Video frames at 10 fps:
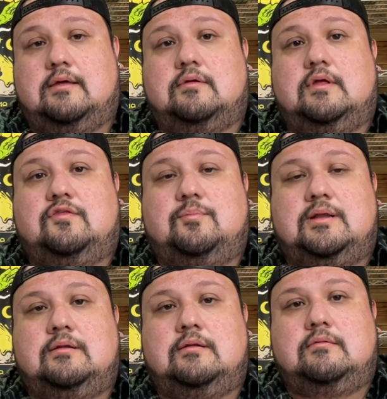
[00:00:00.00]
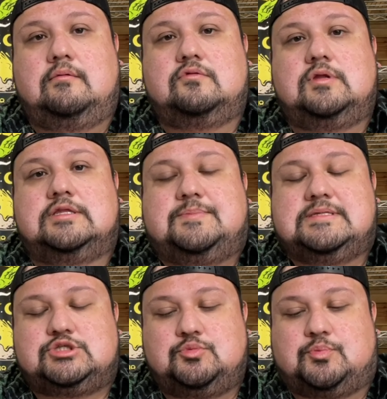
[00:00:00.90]
yeah, yeah. It's
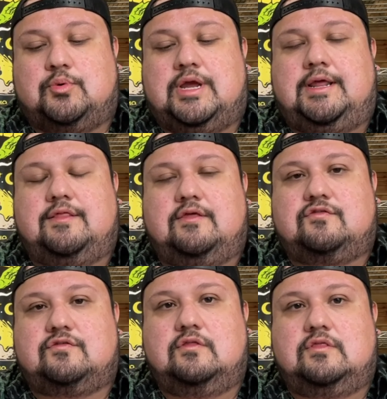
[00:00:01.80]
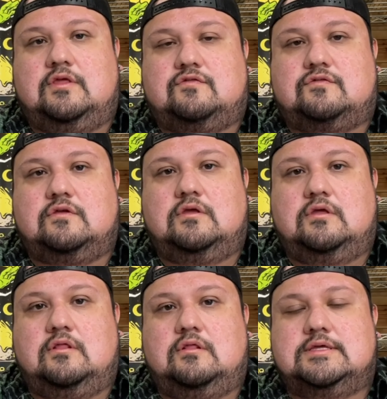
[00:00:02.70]
been super rainy
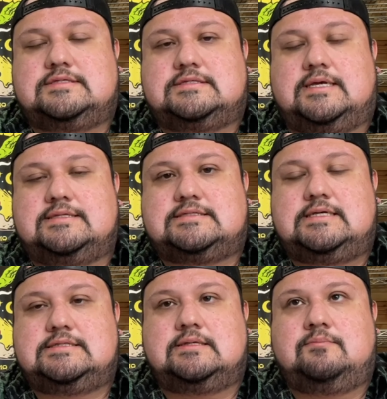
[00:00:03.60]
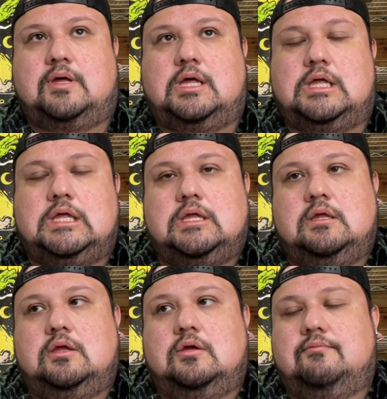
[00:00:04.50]
this
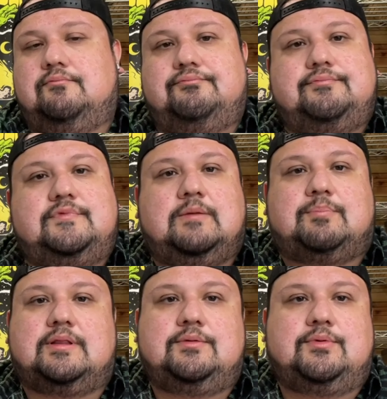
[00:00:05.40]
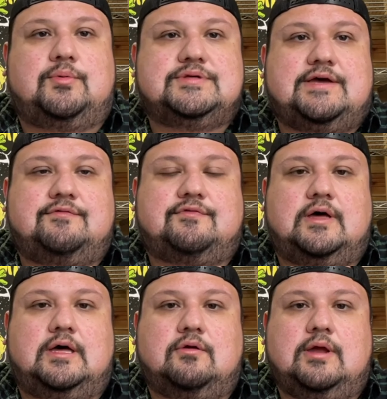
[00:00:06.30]
season, but
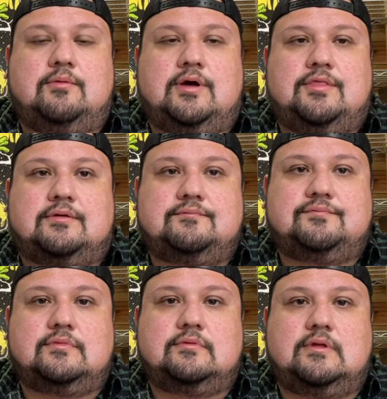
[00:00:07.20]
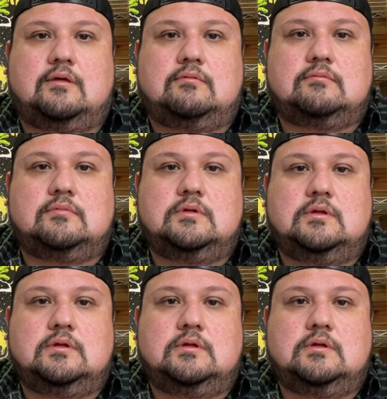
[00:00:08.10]
typically we always have great weather.